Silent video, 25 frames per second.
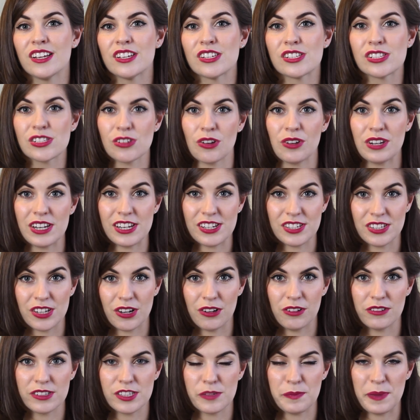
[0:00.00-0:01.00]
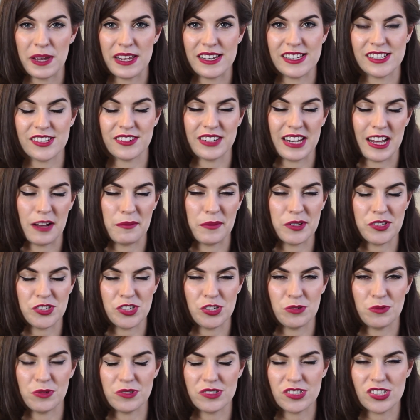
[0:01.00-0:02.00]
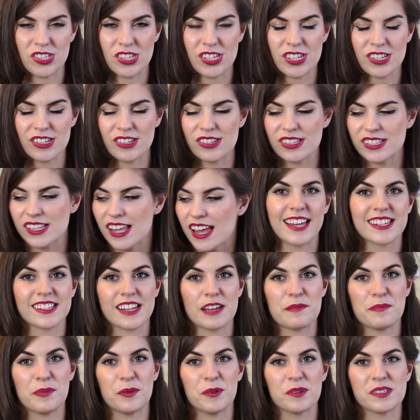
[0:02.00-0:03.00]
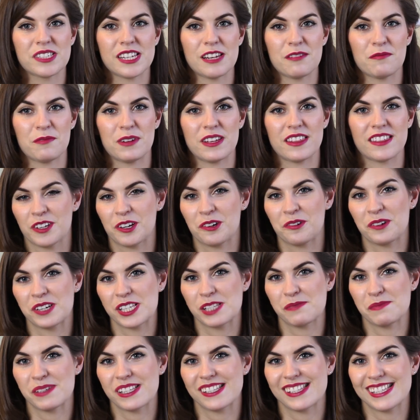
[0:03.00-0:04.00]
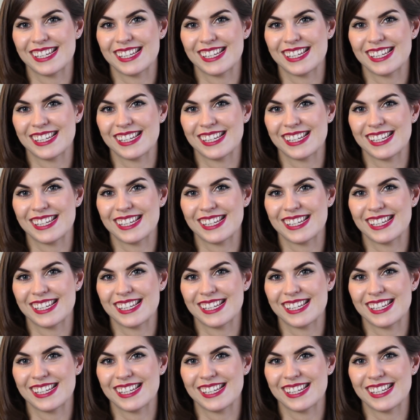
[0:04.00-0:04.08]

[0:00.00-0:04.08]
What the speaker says: solid gold, depending on how much you want to use. And I bought it with the Christmas